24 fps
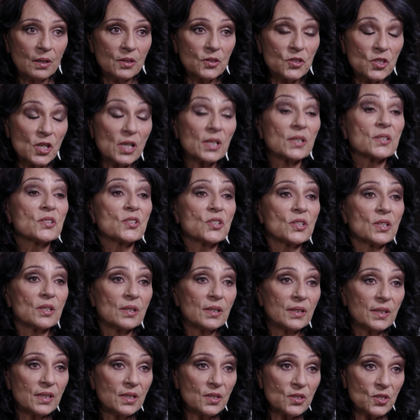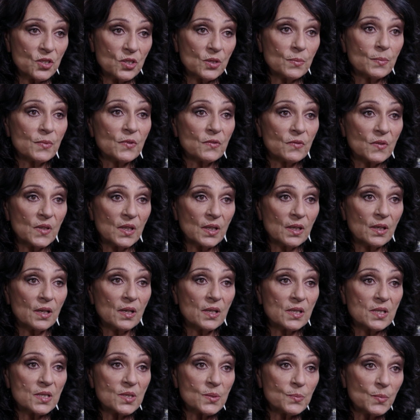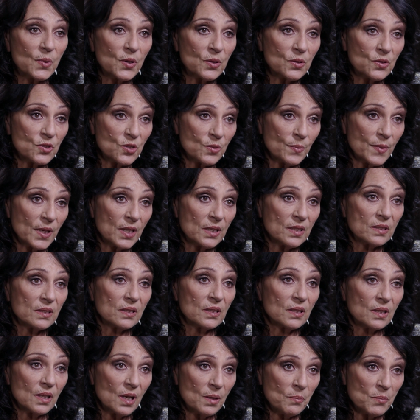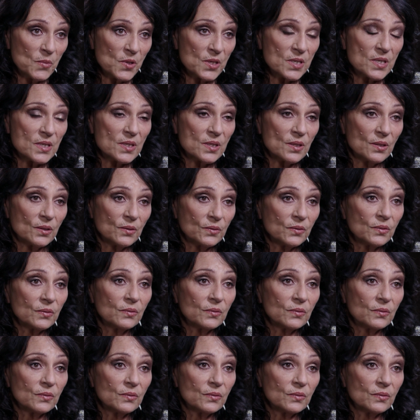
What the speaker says: challenging the leadership of the Alliance, both Jim Anderton and myself.